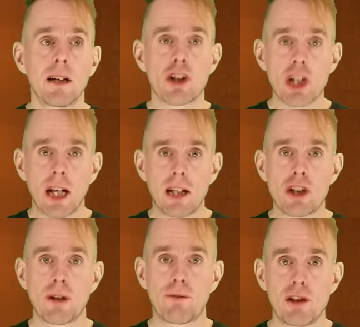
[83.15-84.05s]
The
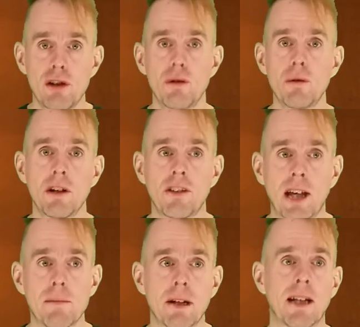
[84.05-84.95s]
challenge for you as the
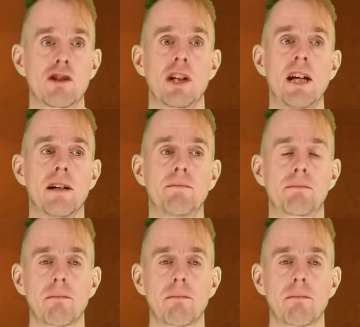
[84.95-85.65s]
chemical engineer